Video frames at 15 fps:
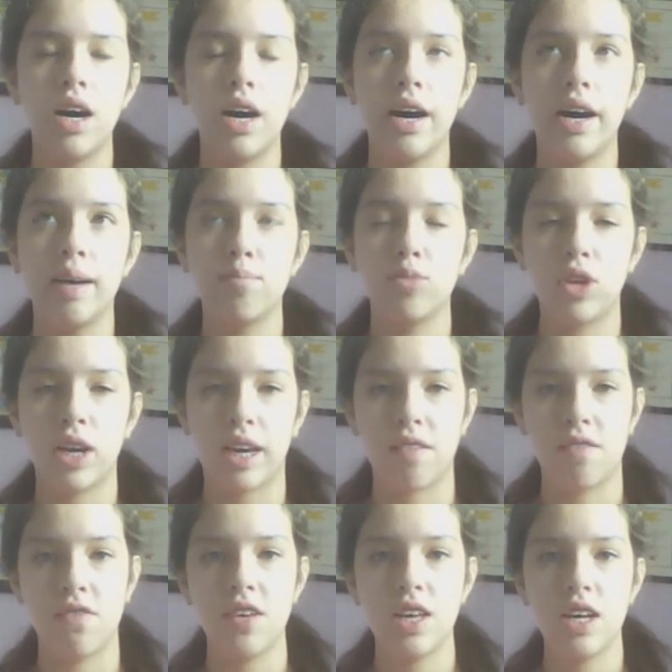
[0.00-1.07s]
um, track
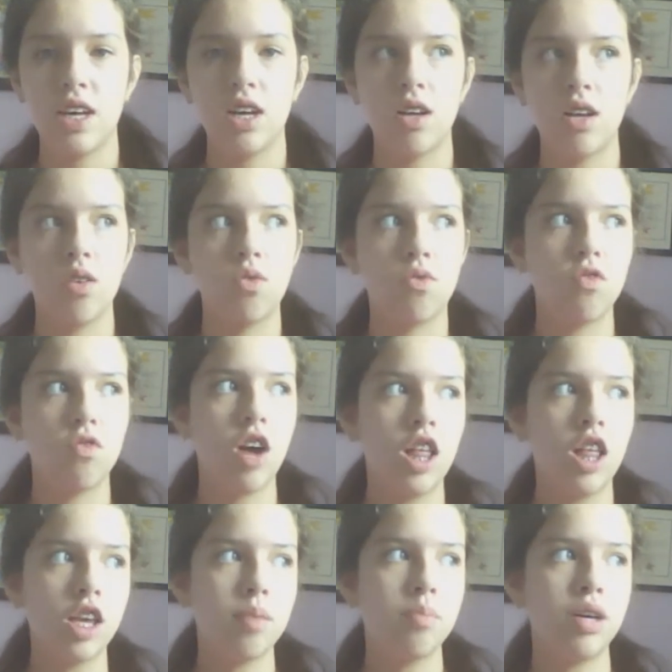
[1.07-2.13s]
and field,
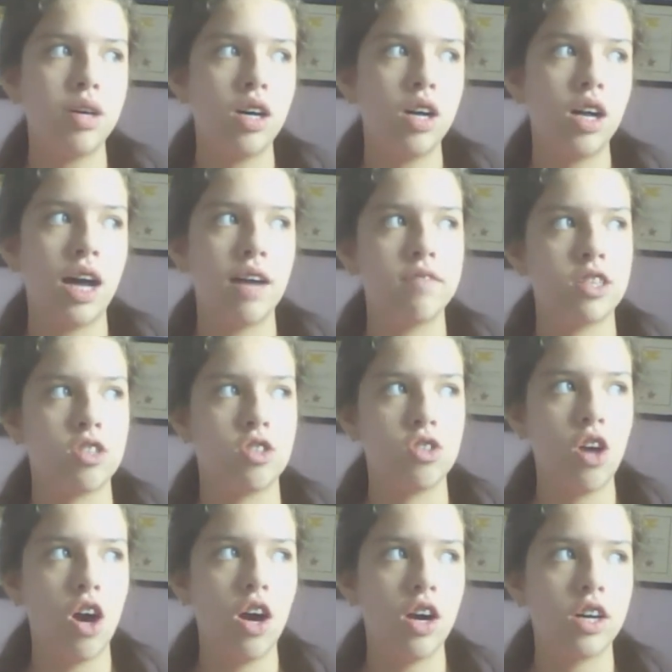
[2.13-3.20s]
volleyball, I've done
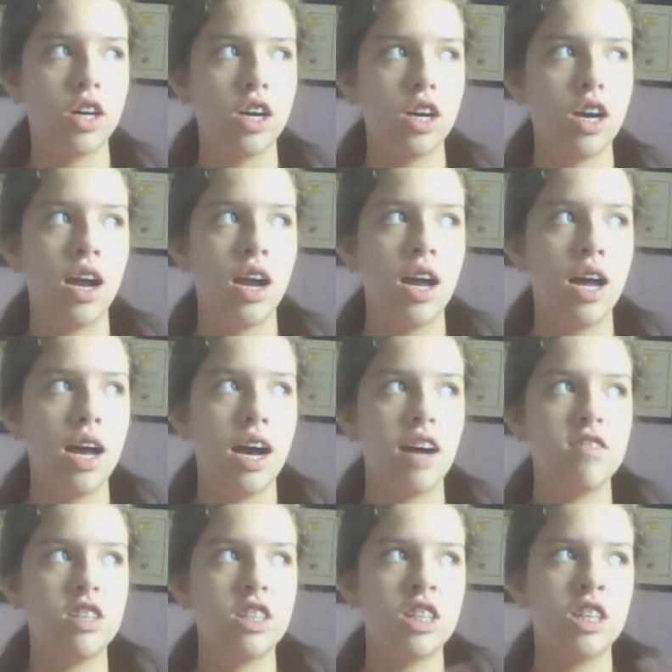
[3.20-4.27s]
soccer,
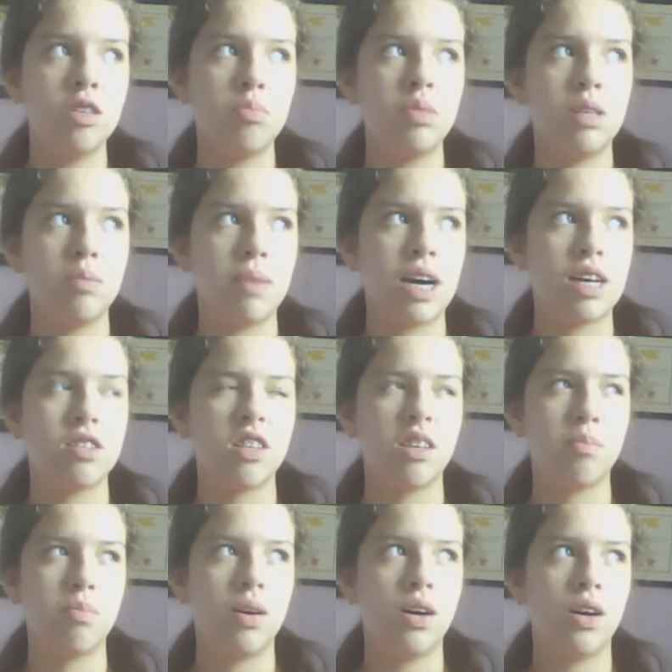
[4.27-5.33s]
I've done a little bit of
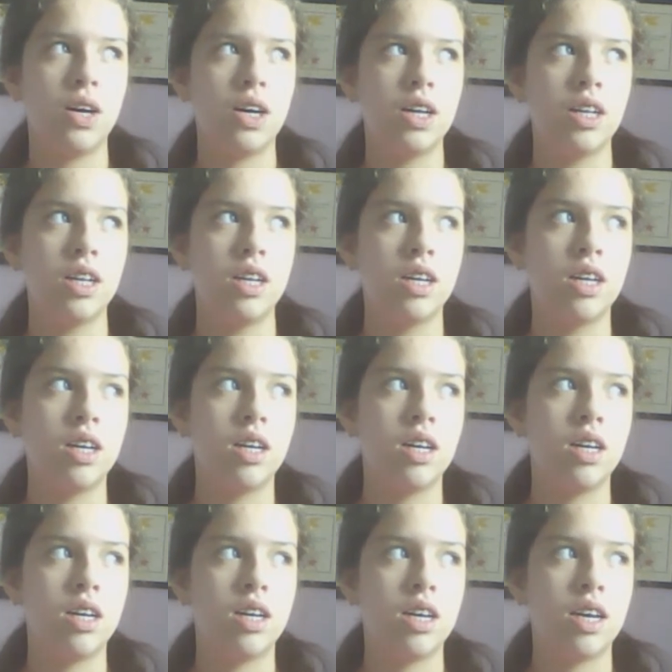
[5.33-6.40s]
basketball,
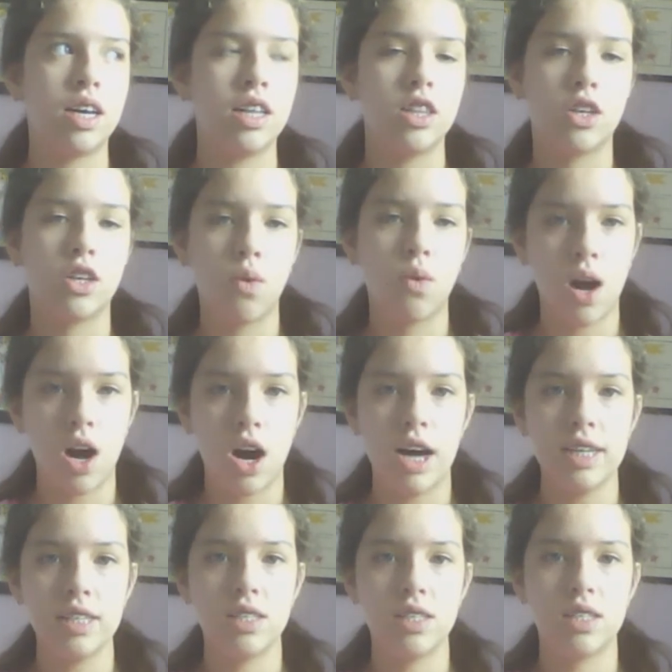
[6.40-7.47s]

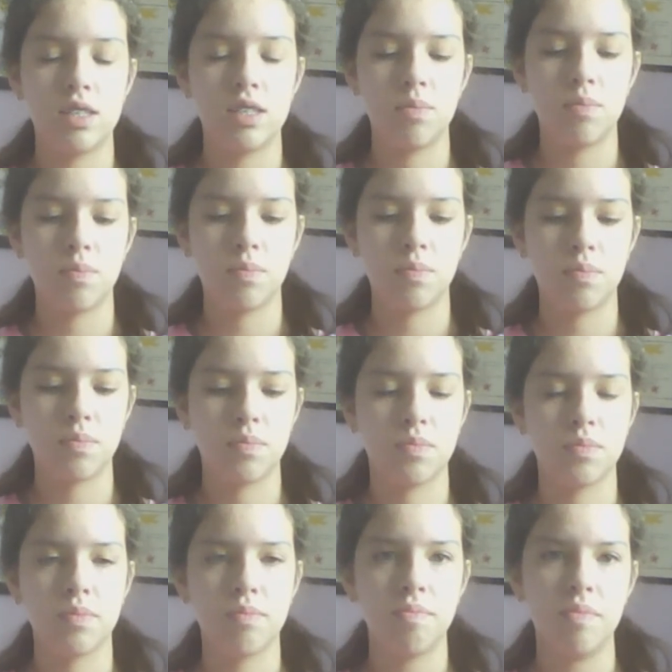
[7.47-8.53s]
lacrosse,
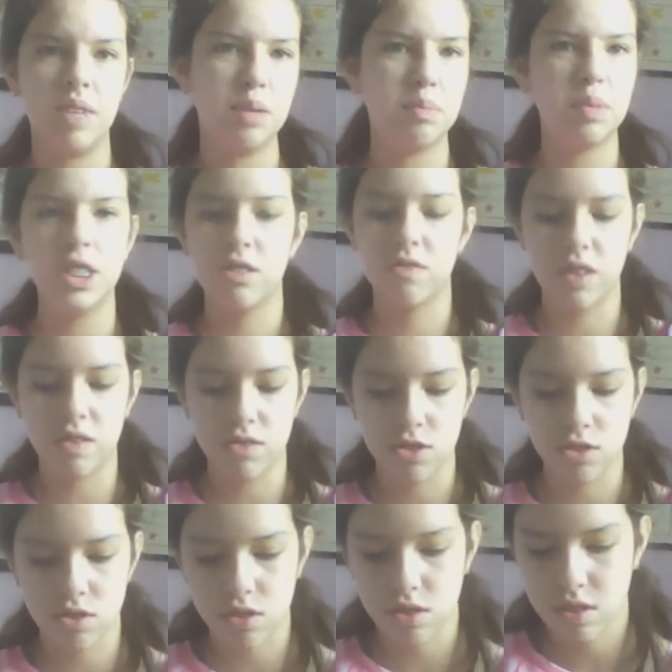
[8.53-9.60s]
and a bunch of
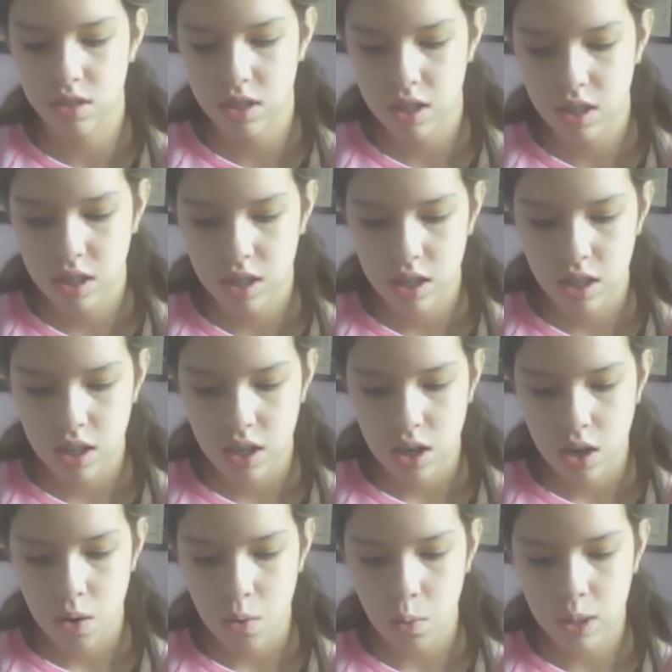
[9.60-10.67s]
others.
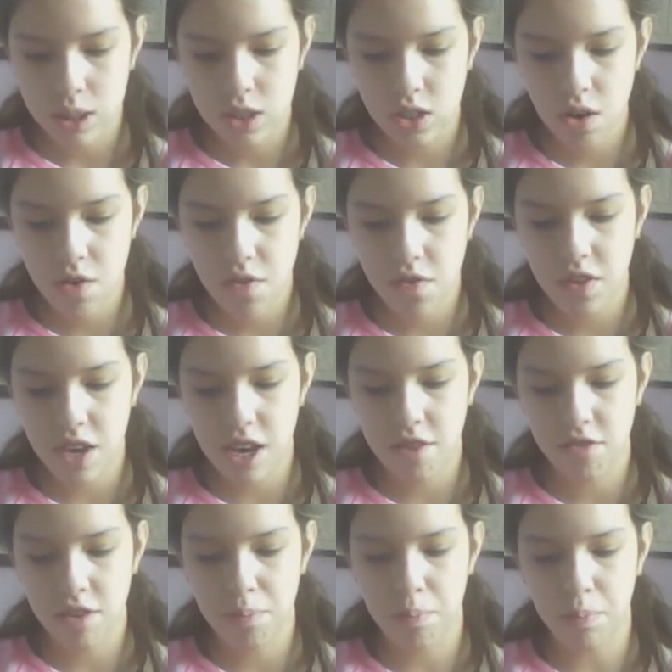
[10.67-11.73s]
What's your
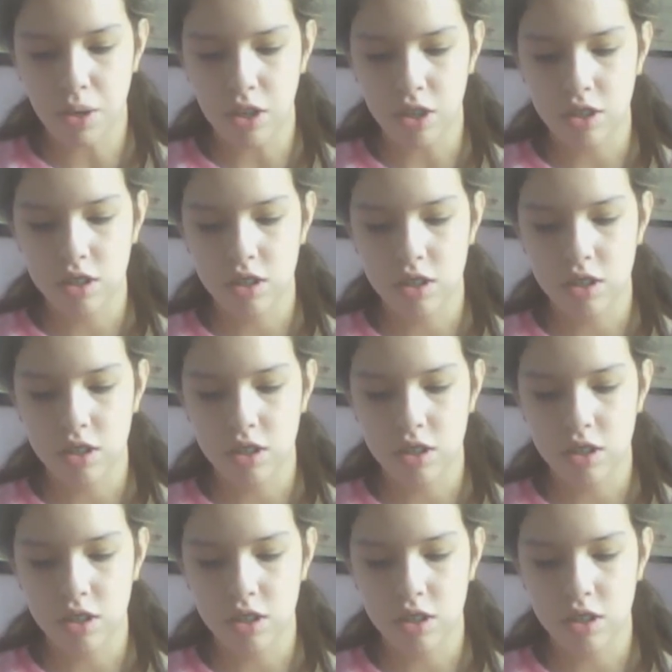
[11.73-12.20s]
favorite book?